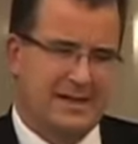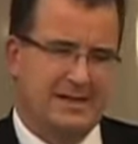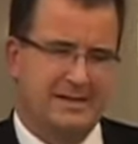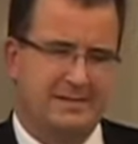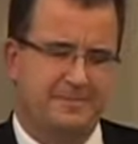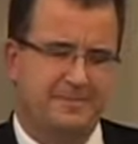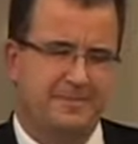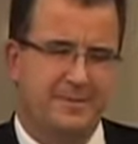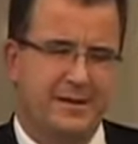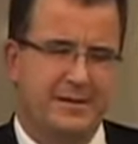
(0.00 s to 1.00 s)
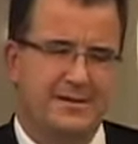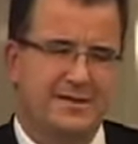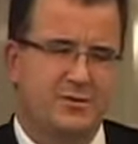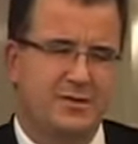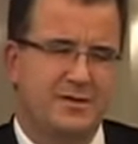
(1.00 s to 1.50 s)

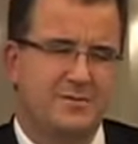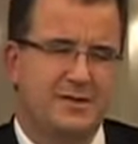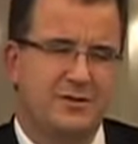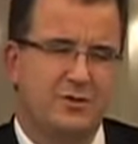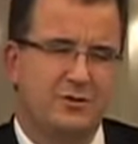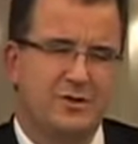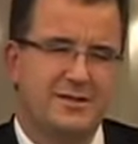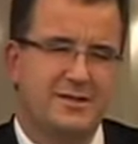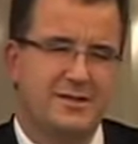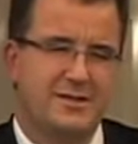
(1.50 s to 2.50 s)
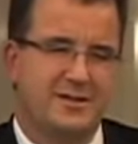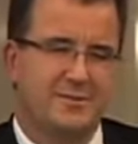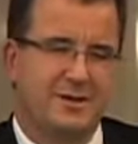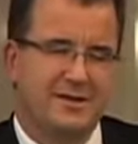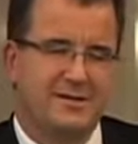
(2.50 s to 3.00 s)
This was something which was
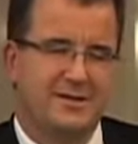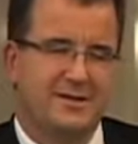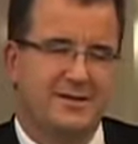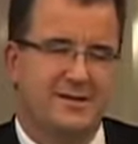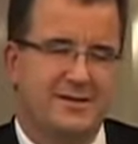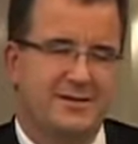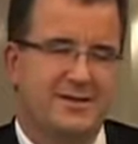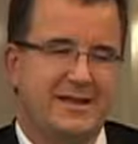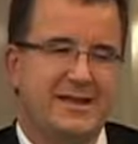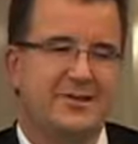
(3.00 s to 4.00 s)
discussed by I think the